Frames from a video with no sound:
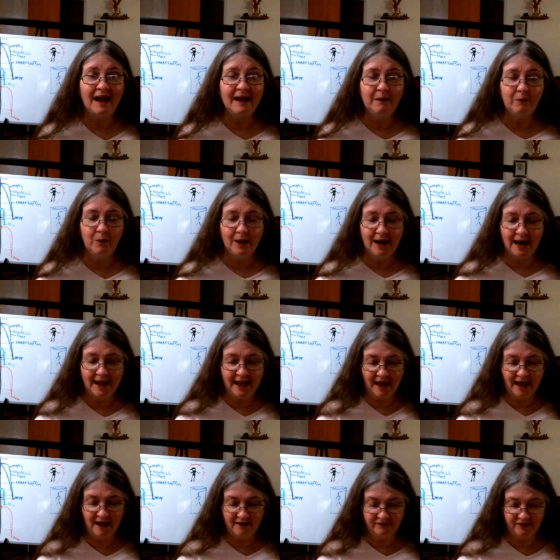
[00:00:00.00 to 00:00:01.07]
Well, what
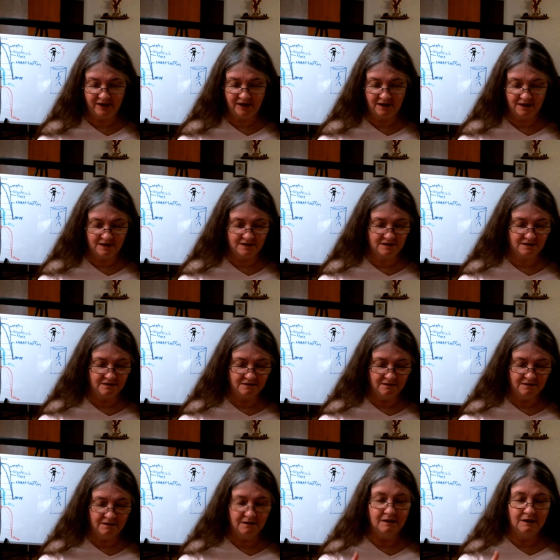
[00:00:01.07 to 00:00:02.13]
I have
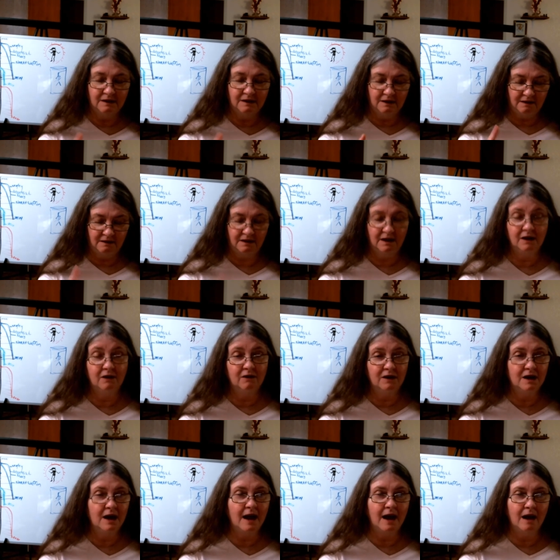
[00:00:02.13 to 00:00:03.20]
is the
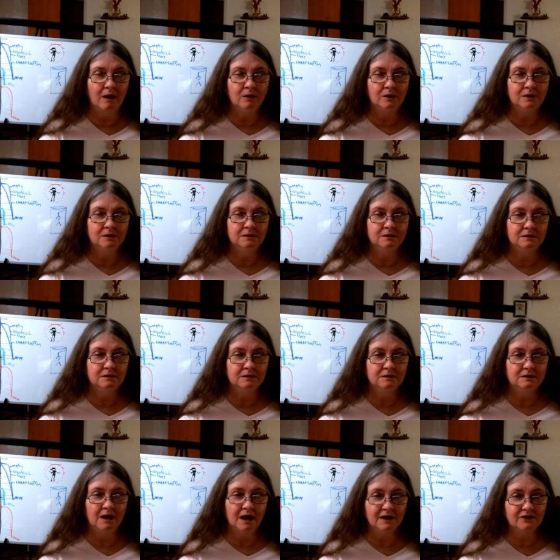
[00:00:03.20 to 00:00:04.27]
here and now,
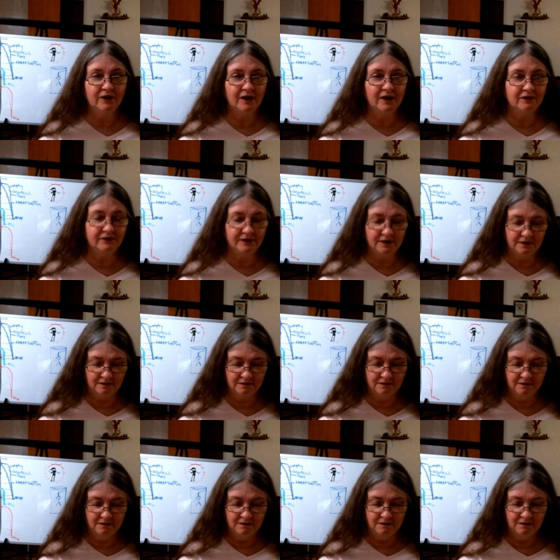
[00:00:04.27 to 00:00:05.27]
Nachtwaffen,